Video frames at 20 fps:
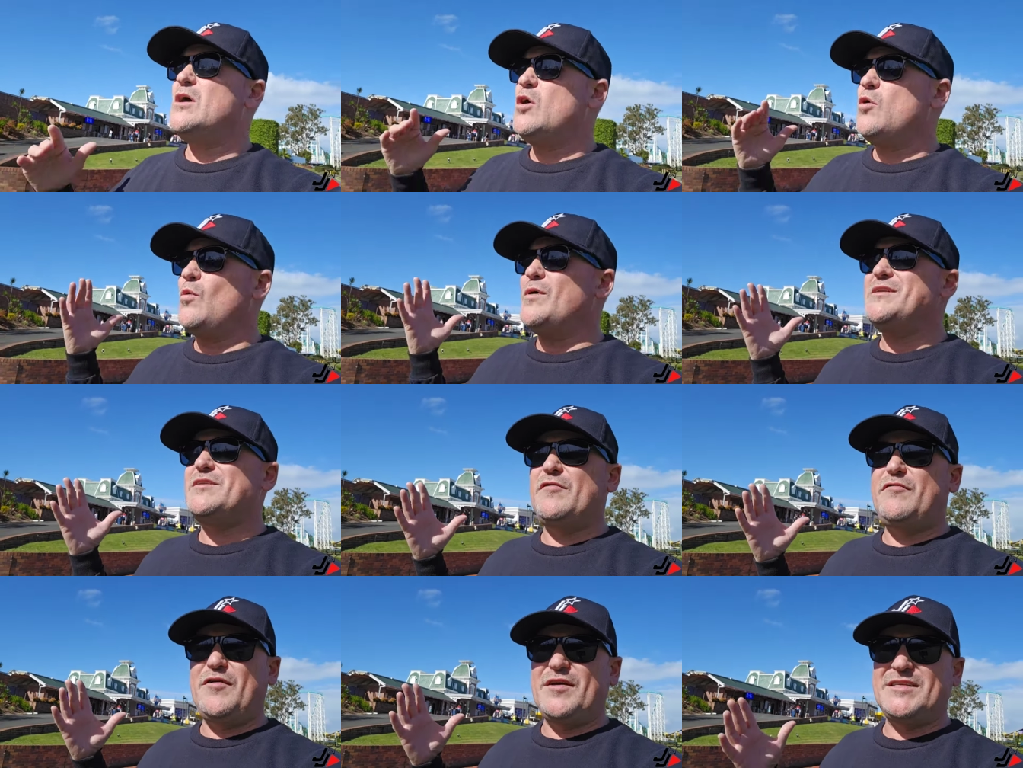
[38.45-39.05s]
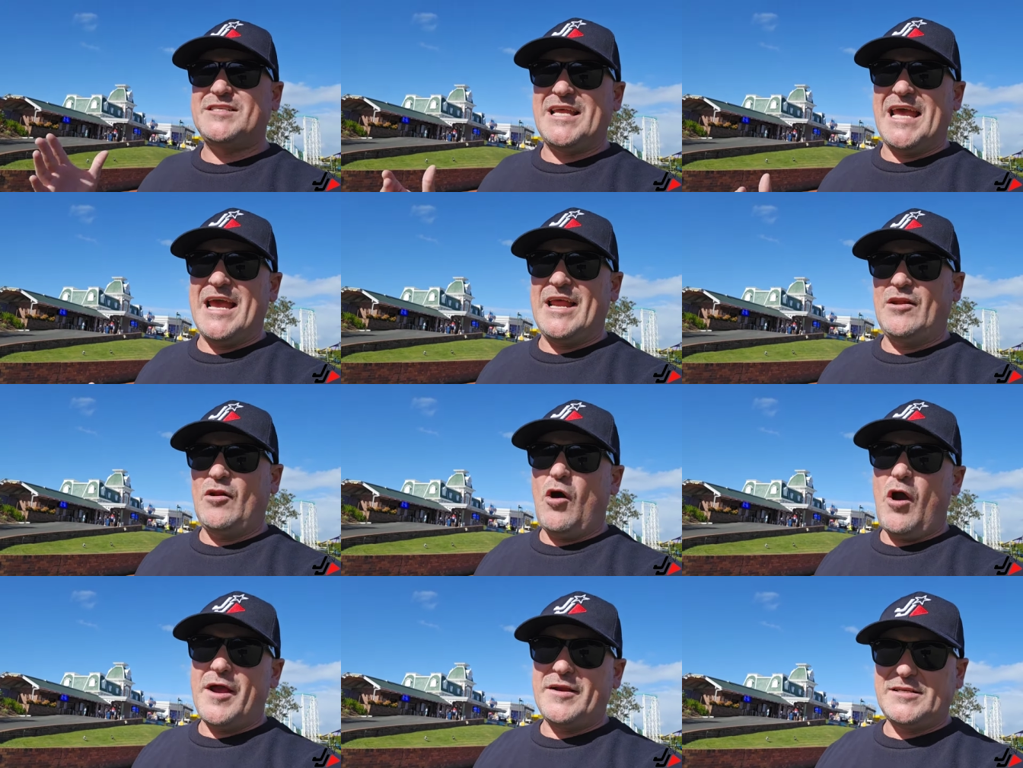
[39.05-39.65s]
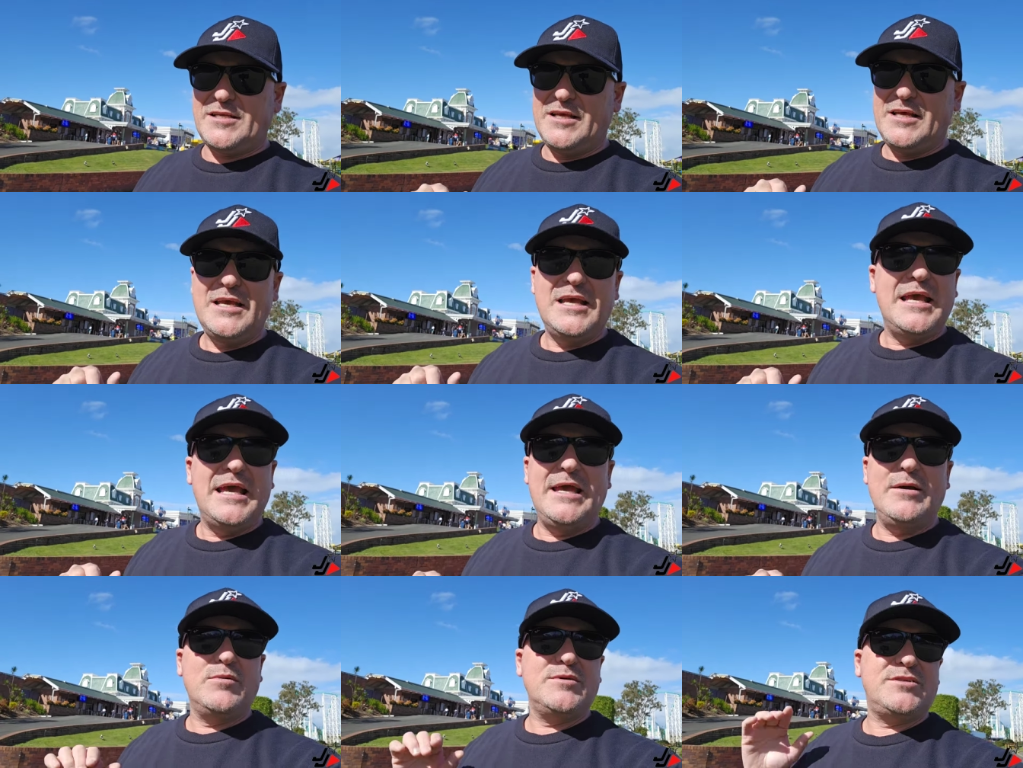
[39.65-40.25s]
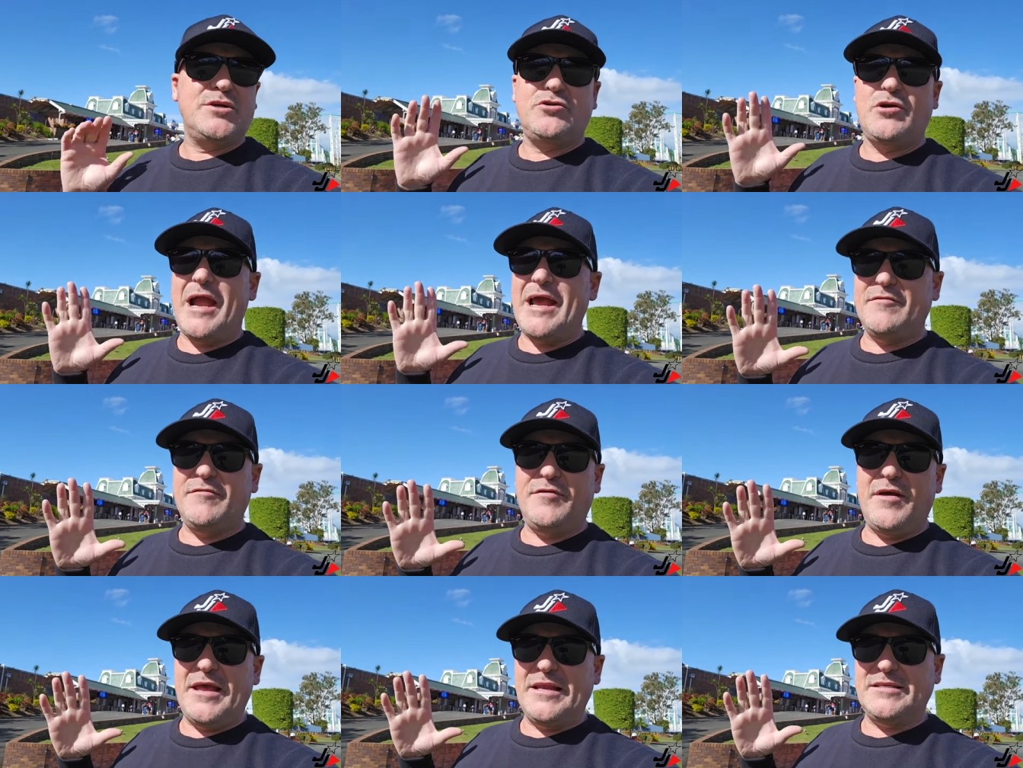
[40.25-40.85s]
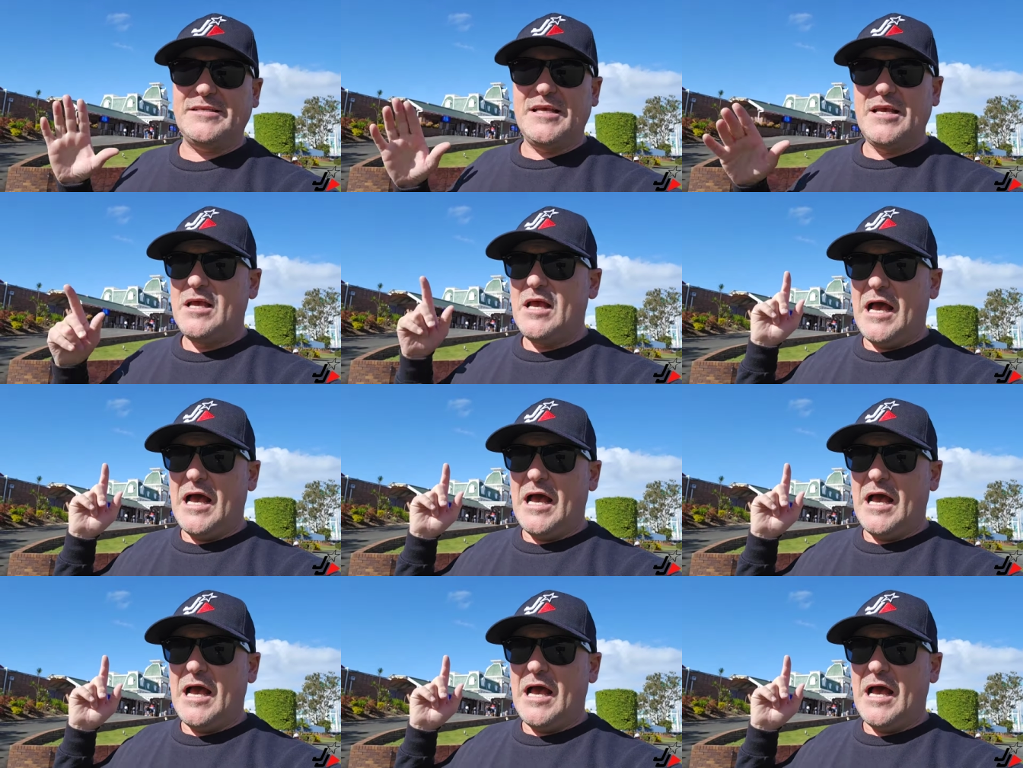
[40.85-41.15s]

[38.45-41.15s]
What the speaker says: Winterfest at night, it was a great event.